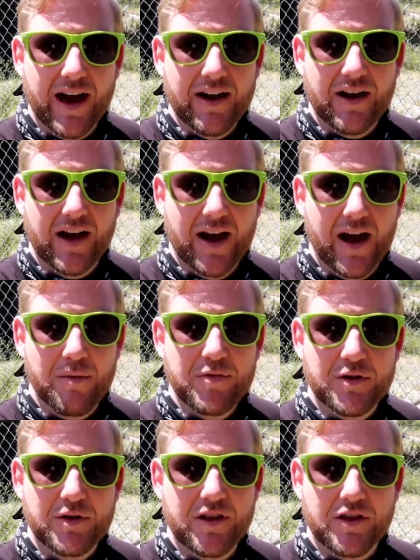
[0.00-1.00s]
I'm
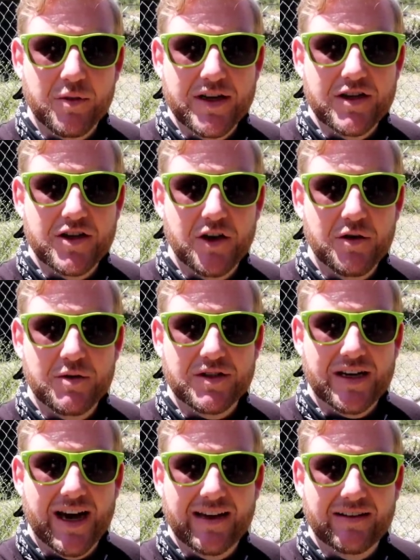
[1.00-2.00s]
doing 3
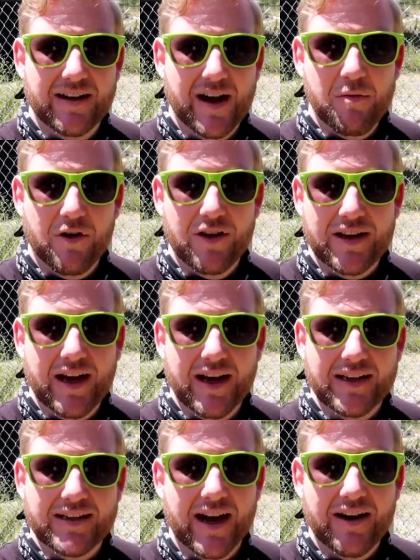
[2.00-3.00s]
shows and I'm already
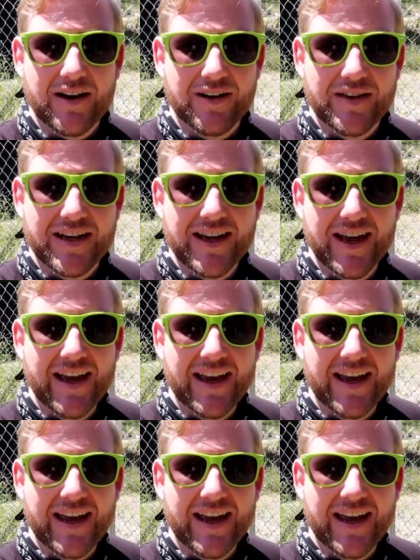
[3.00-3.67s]
kind of tired of it.